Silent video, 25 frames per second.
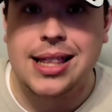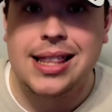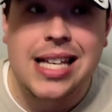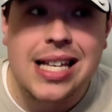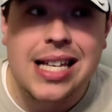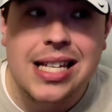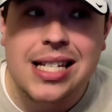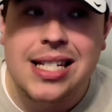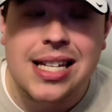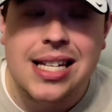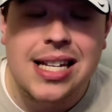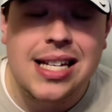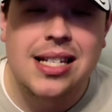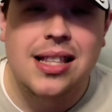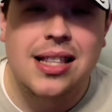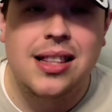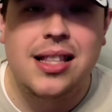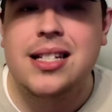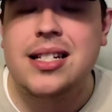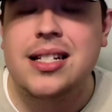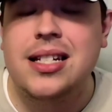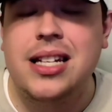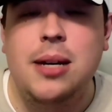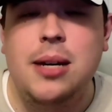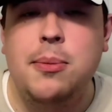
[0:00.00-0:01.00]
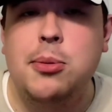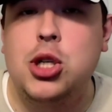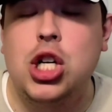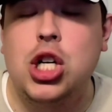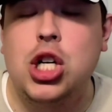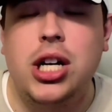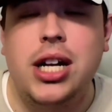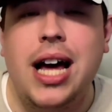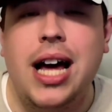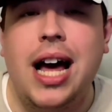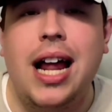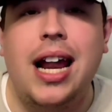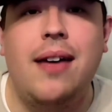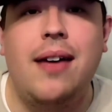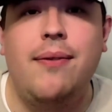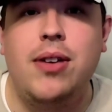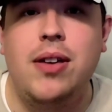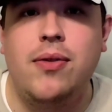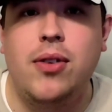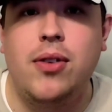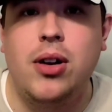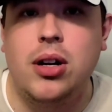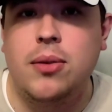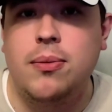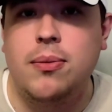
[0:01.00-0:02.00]
This season, this team should not have
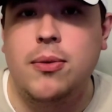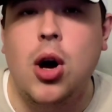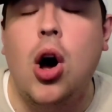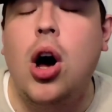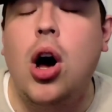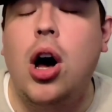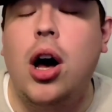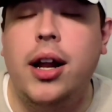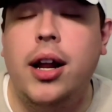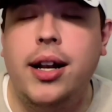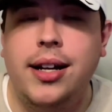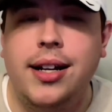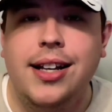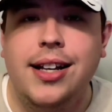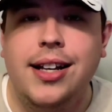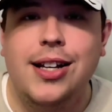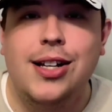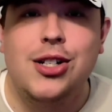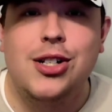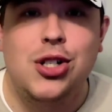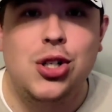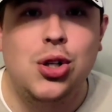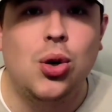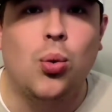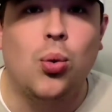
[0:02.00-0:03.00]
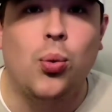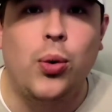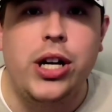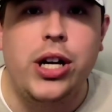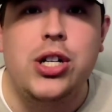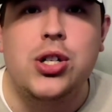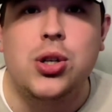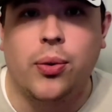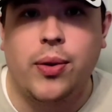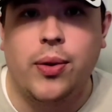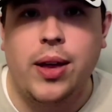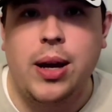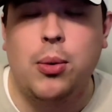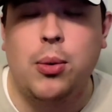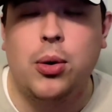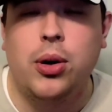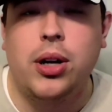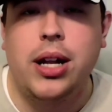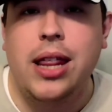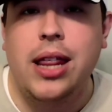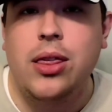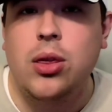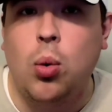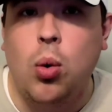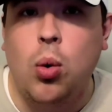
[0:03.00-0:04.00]
even gone to a regional. They were
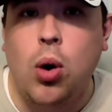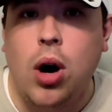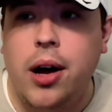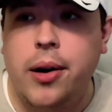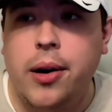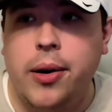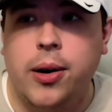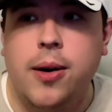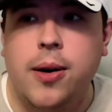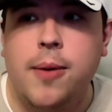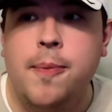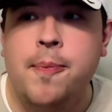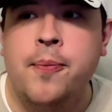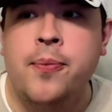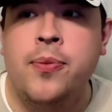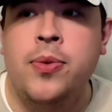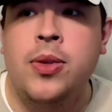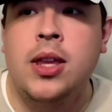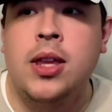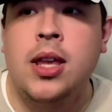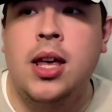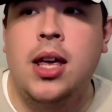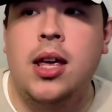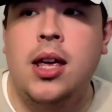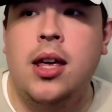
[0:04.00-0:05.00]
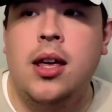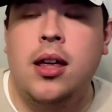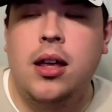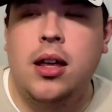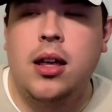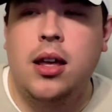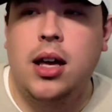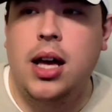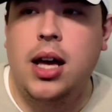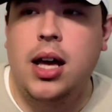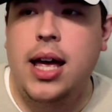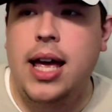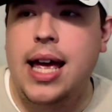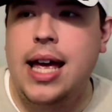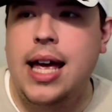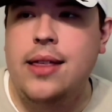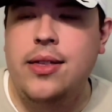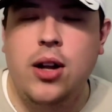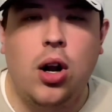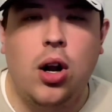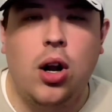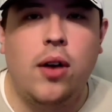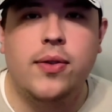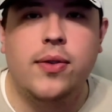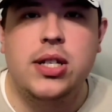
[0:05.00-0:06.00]
dead in the water. And then
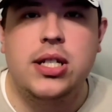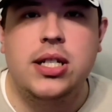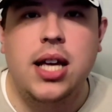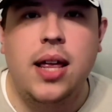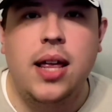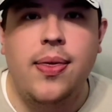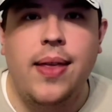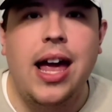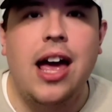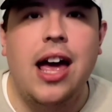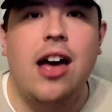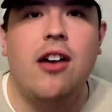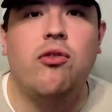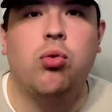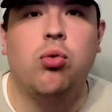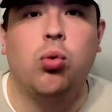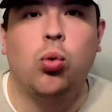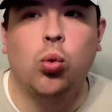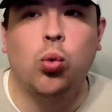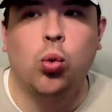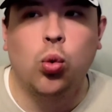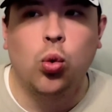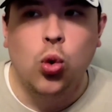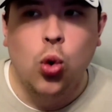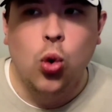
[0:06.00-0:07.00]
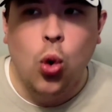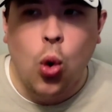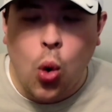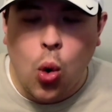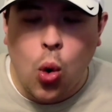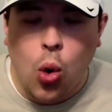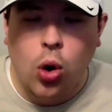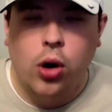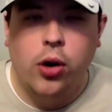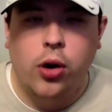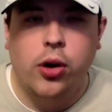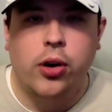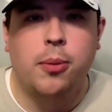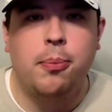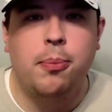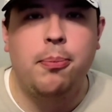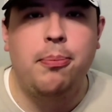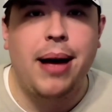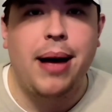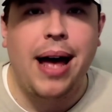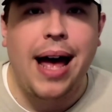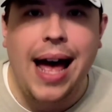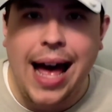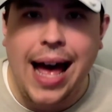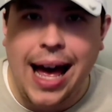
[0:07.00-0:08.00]
all of a sudden they have roared
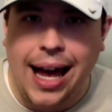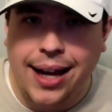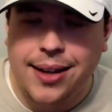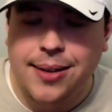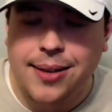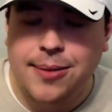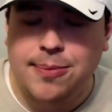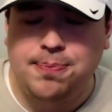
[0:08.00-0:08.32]
back.